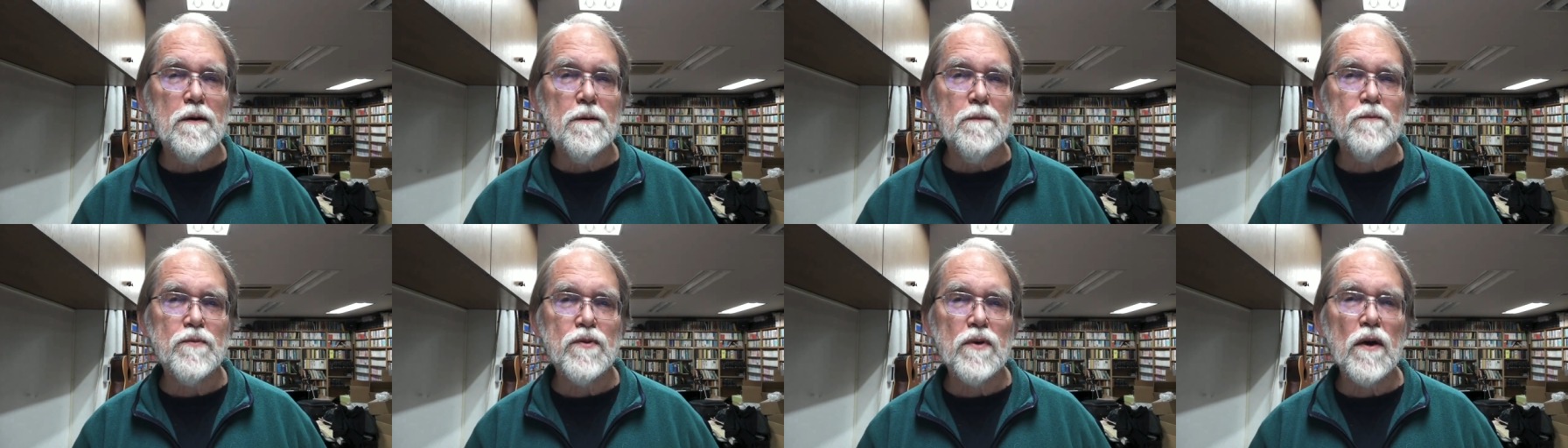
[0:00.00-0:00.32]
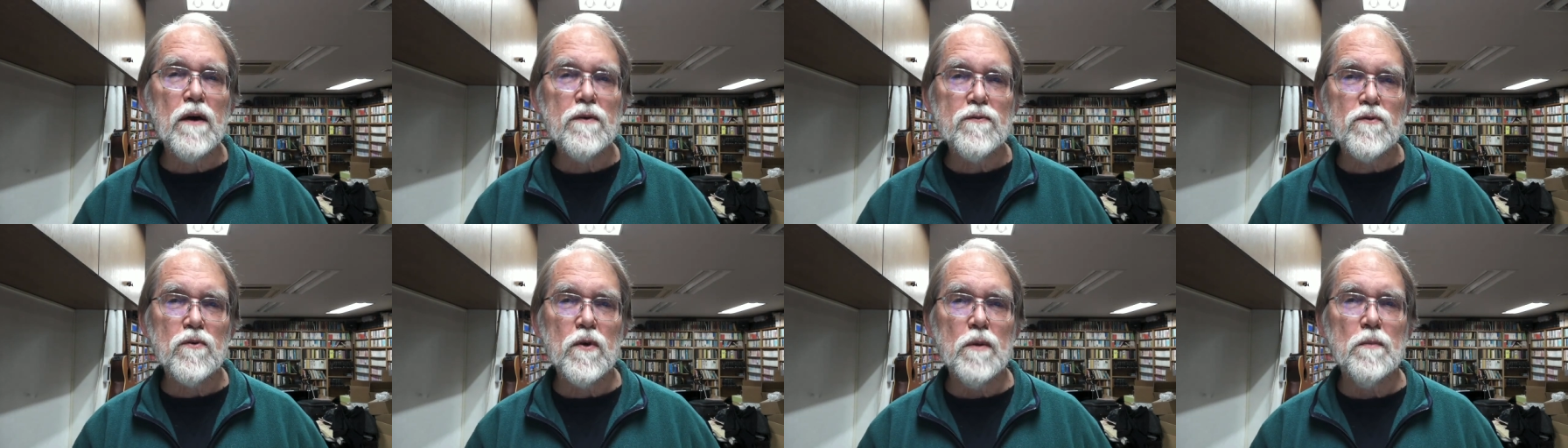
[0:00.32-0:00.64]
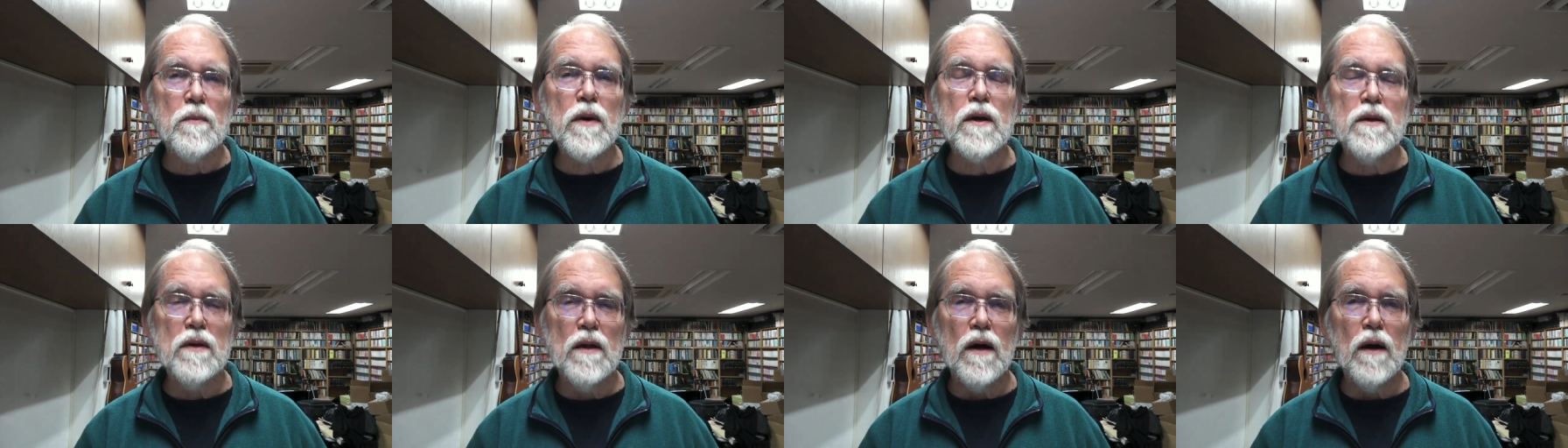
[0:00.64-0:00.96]
software
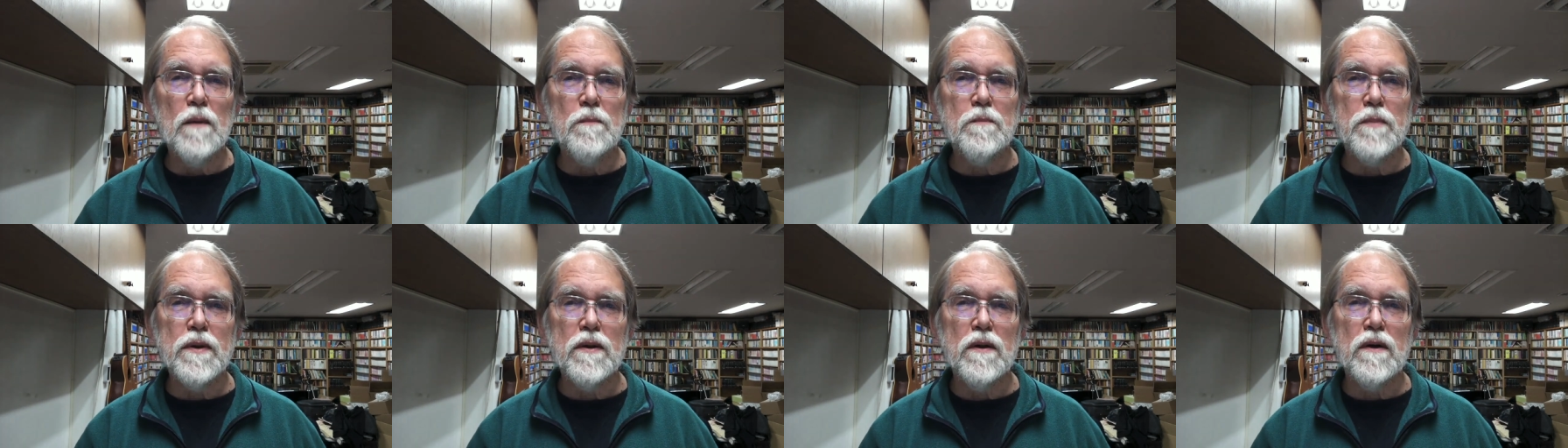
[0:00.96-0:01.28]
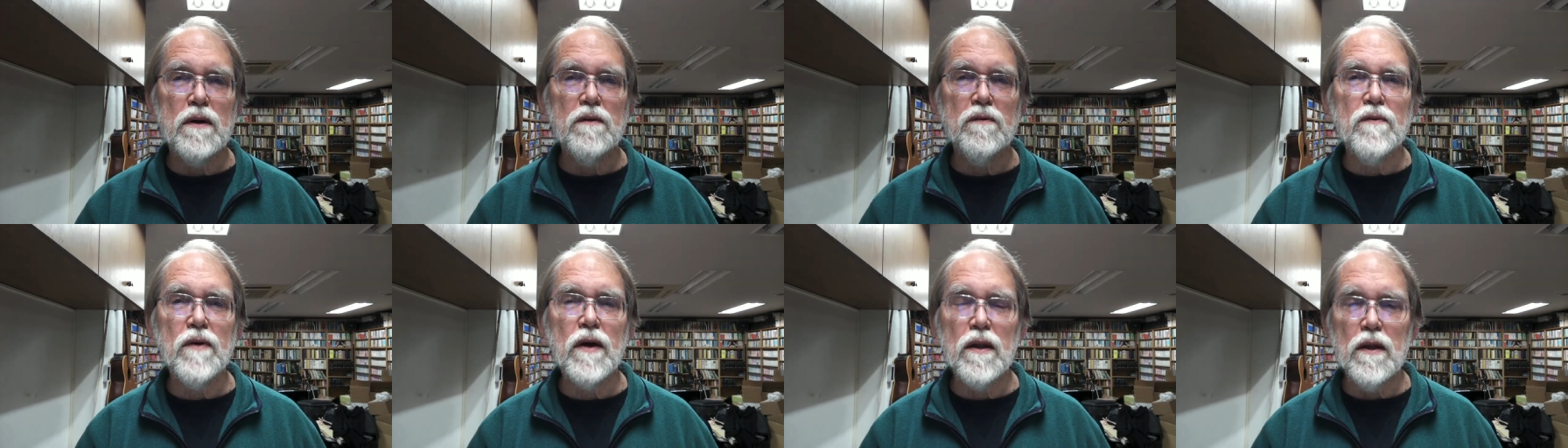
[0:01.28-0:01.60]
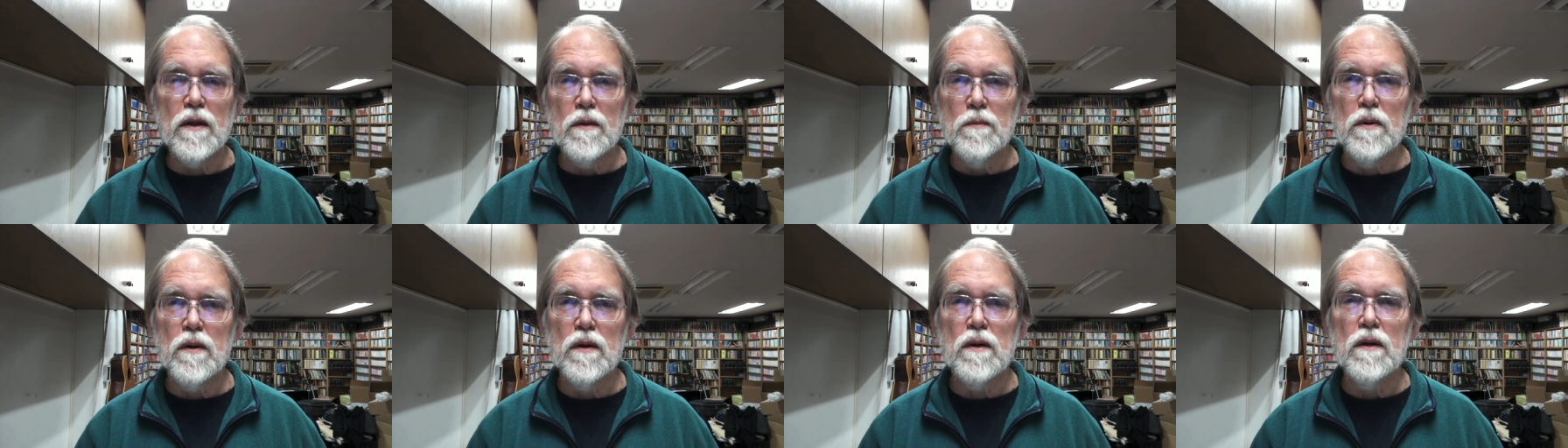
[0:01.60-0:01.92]
might not be
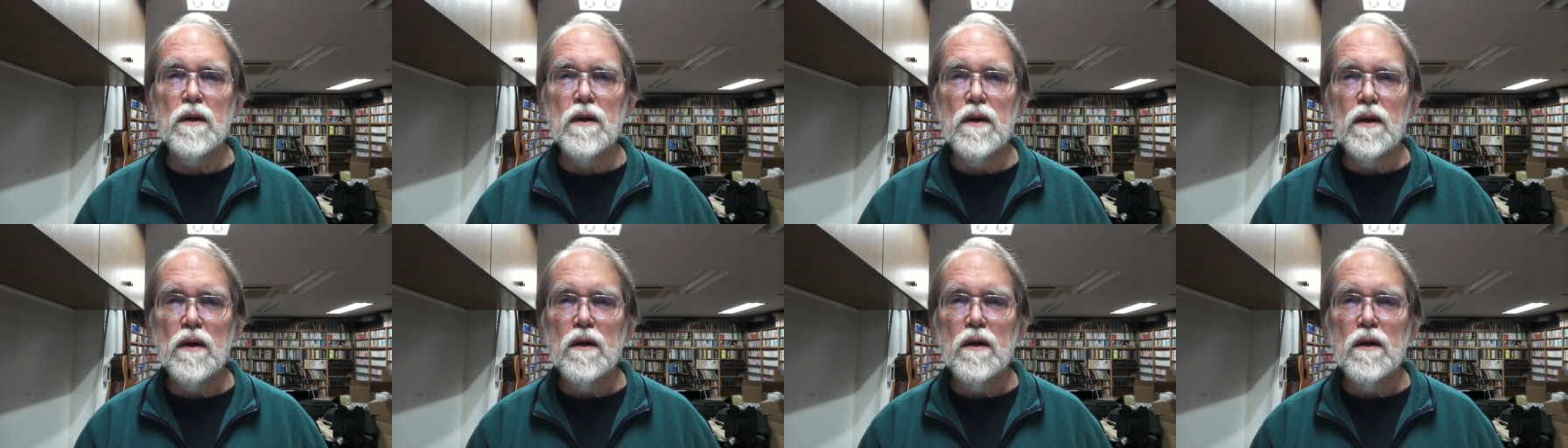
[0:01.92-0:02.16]
available